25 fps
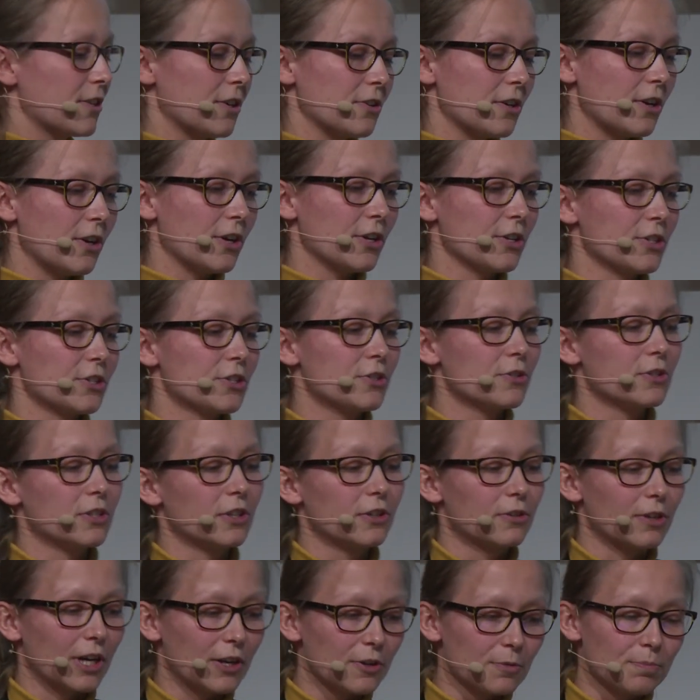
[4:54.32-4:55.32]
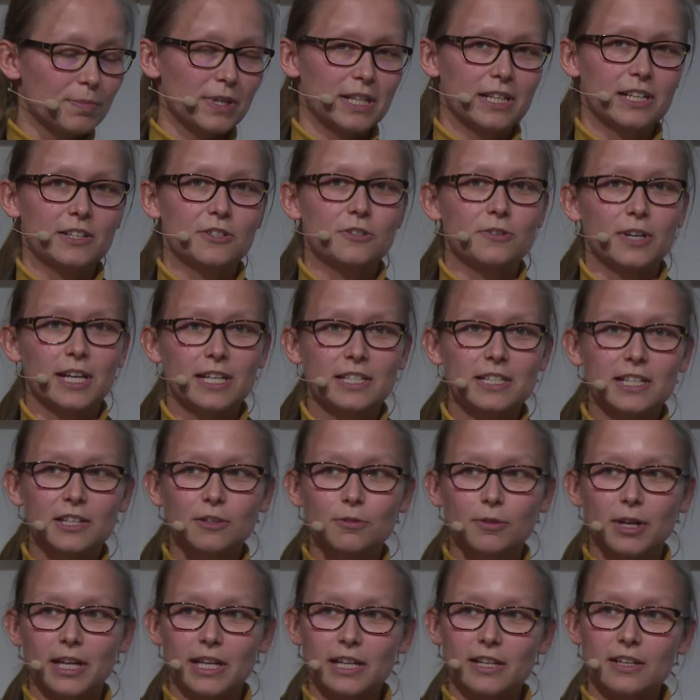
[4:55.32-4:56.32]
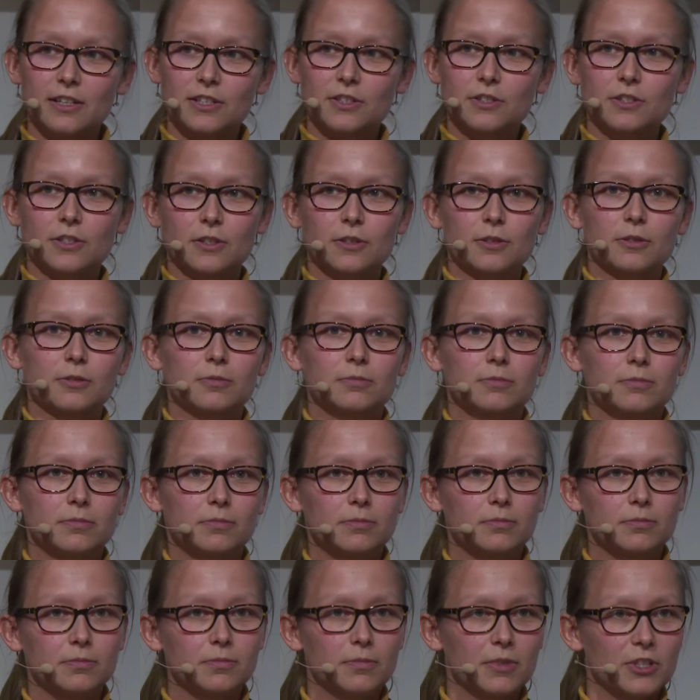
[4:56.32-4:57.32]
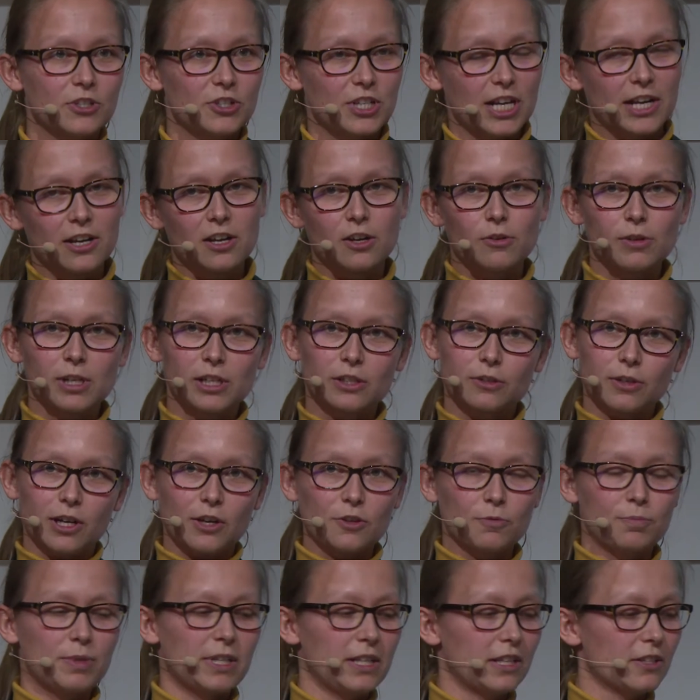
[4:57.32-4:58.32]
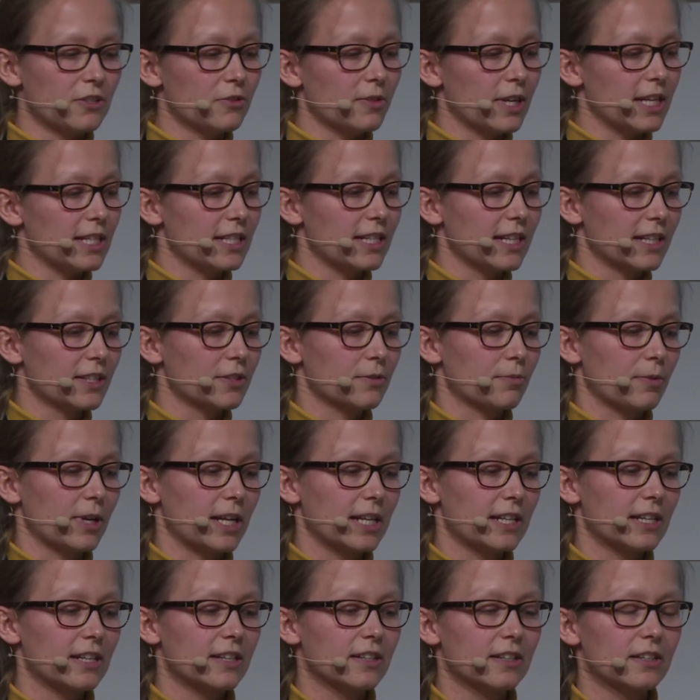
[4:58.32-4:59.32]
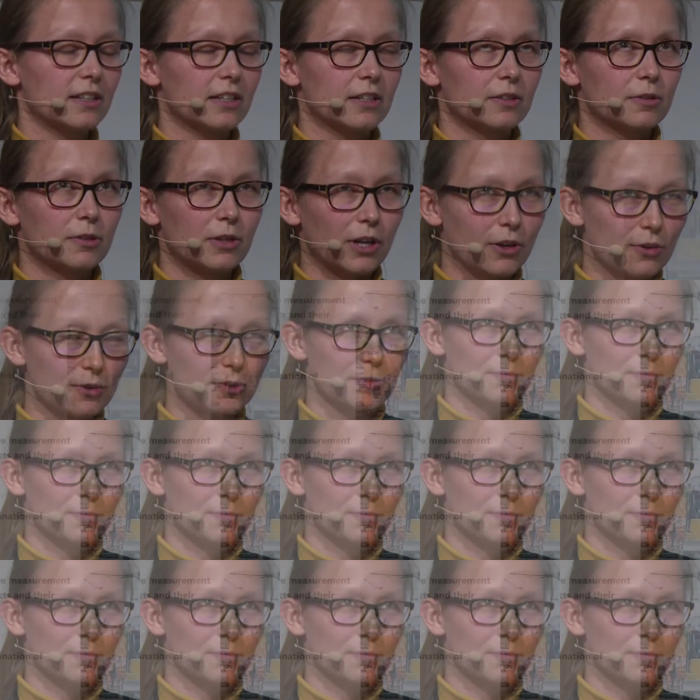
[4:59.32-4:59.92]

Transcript: go on to the ground penetrating radar. So in general, ground penetrating radar, ground